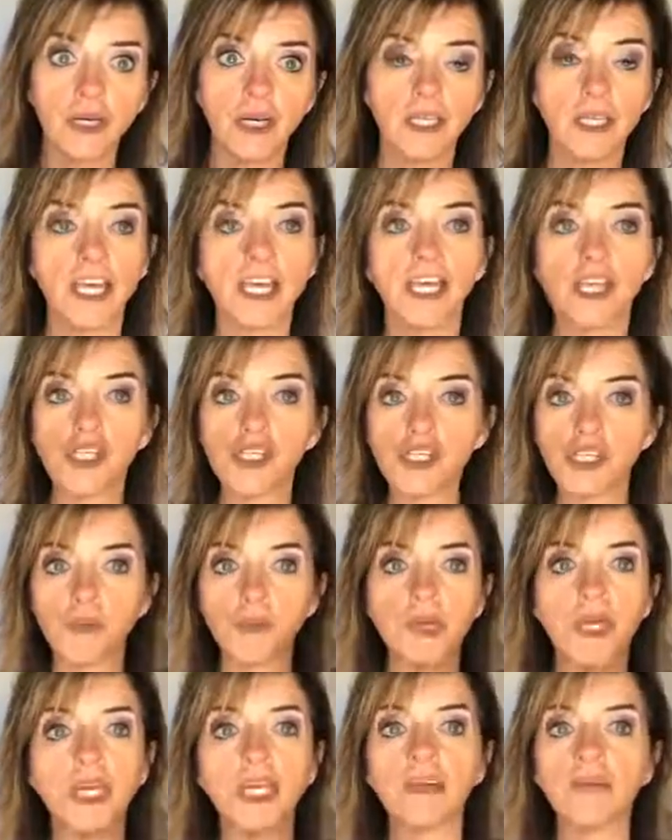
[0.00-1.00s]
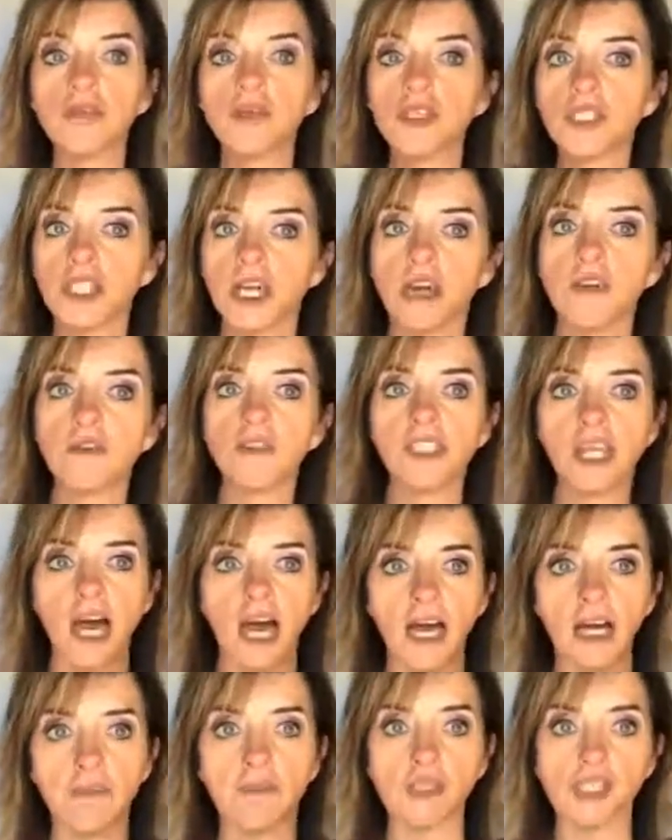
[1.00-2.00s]
Like, she wouldn't give herself
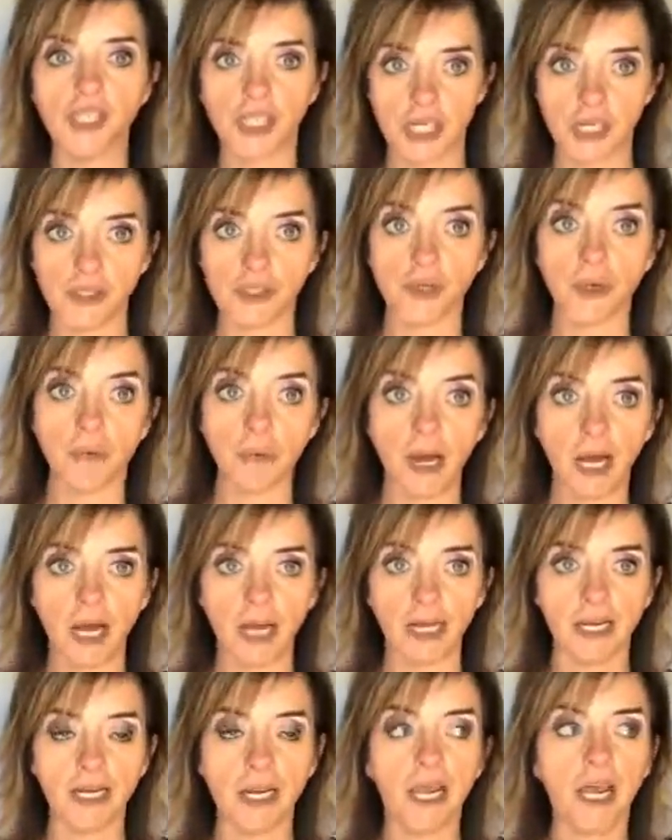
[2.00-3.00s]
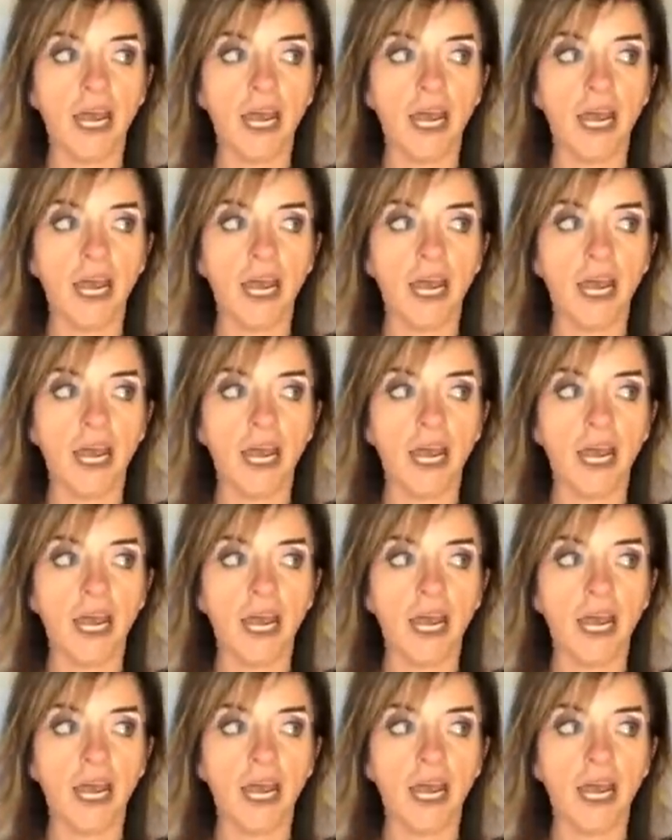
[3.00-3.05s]
time to change her mind.